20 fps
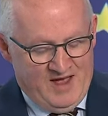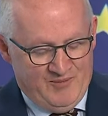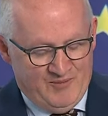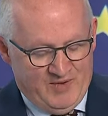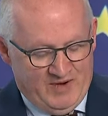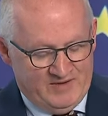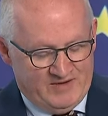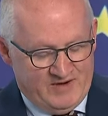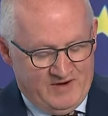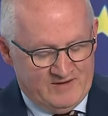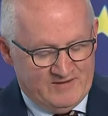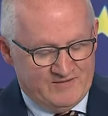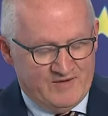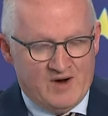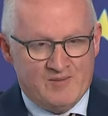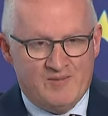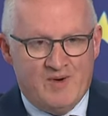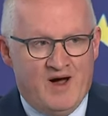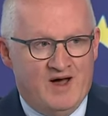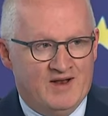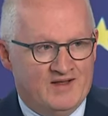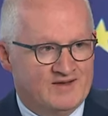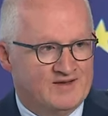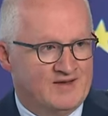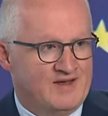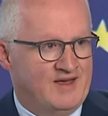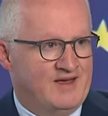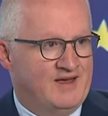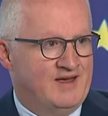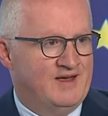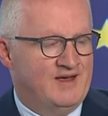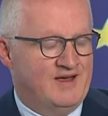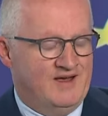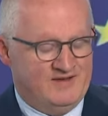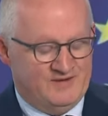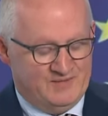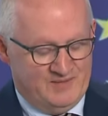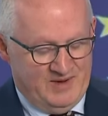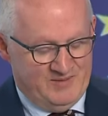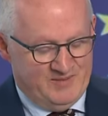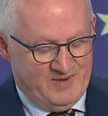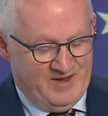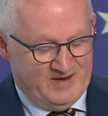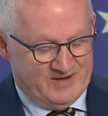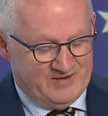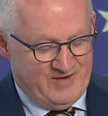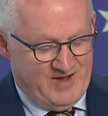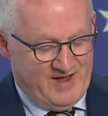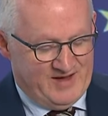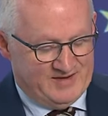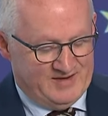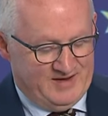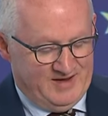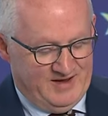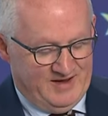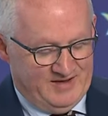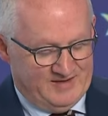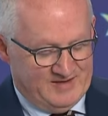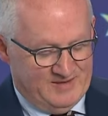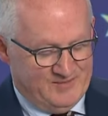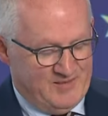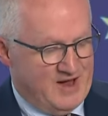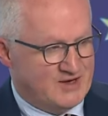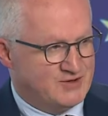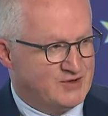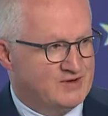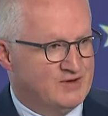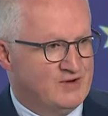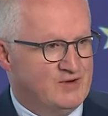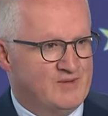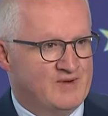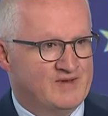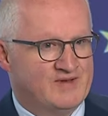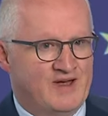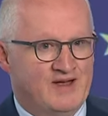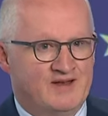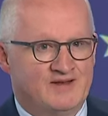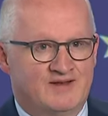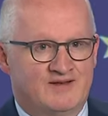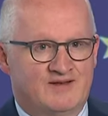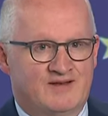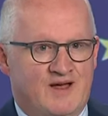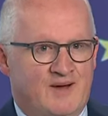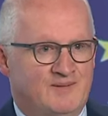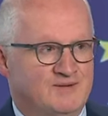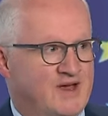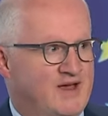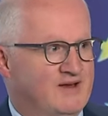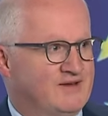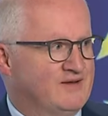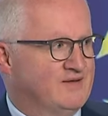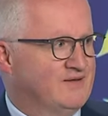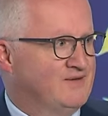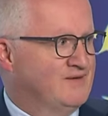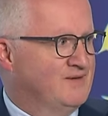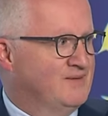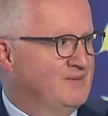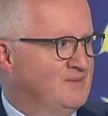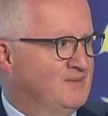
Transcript: but in terms of our policy, it's going to be built around the symmetric 2% objective.